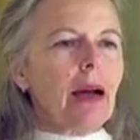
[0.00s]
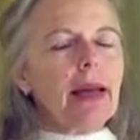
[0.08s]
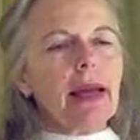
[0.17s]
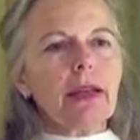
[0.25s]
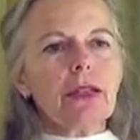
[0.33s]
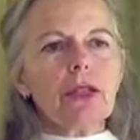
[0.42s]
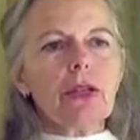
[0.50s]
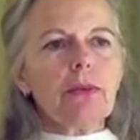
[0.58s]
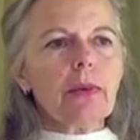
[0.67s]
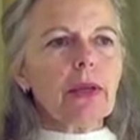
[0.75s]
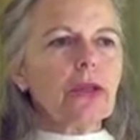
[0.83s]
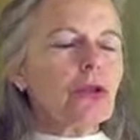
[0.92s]
I ate too
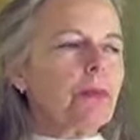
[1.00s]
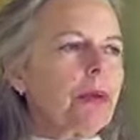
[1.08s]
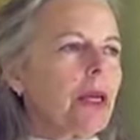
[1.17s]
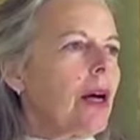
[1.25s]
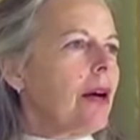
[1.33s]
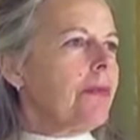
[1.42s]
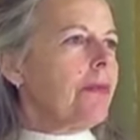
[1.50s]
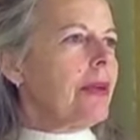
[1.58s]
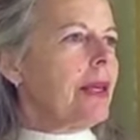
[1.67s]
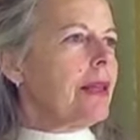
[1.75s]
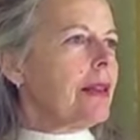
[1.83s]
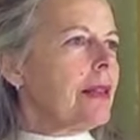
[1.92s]
much
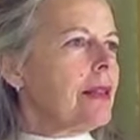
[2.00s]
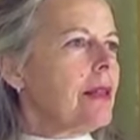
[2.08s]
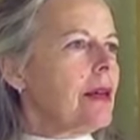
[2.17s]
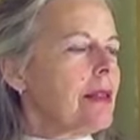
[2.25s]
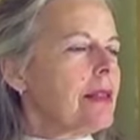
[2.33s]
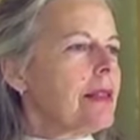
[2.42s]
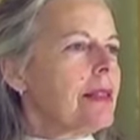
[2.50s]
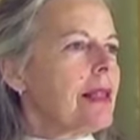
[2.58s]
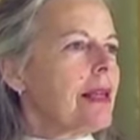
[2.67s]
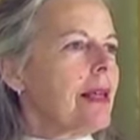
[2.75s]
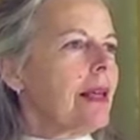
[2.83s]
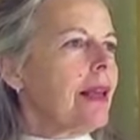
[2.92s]
banoffee at the
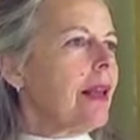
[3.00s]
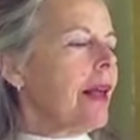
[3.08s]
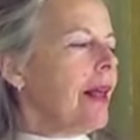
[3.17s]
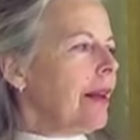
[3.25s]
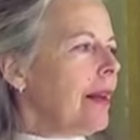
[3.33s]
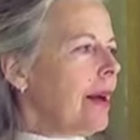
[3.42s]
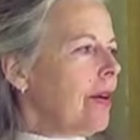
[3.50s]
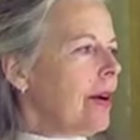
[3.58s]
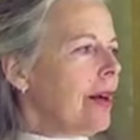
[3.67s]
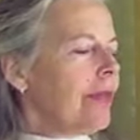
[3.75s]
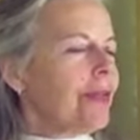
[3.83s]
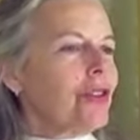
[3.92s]
Tulsi, and now
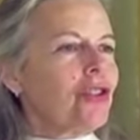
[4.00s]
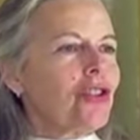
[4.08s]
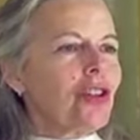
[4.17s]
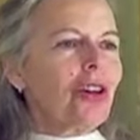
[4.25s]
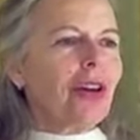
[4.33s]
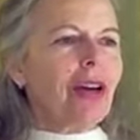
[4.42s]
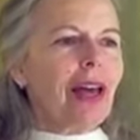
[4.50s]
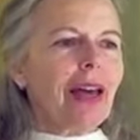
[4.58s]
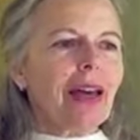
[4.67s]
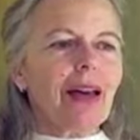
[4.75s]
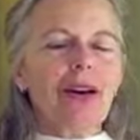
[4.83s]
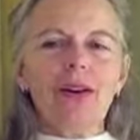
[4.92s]
I have a sugar
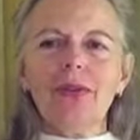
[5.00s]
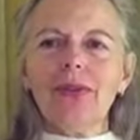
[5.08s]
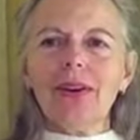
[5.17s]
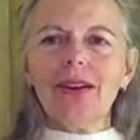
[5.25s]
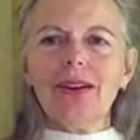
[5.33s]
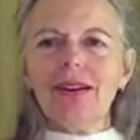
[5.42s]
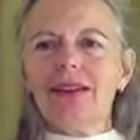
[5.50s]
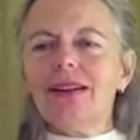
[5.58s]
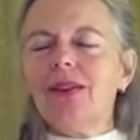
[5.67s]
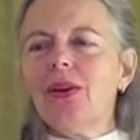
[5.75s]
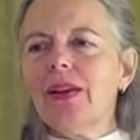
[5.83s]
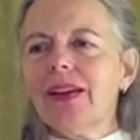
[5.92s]
hangover.